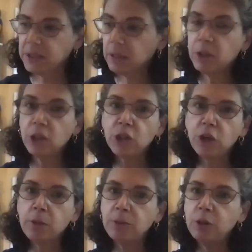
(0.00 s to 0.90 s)
Let me just show
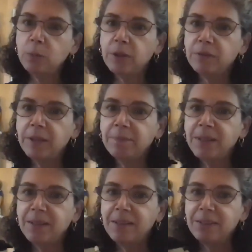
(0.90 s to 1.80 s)
them to you briefly.
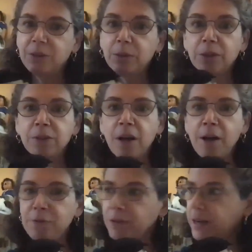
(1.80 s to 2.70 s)
Two little
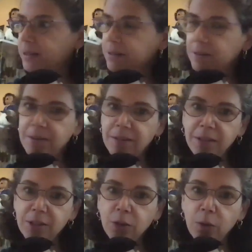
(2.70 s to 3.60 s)
doll friends. You see
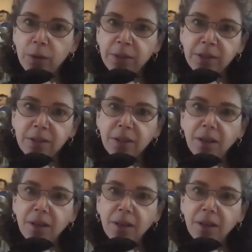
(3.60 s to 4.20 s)
these gorgeous.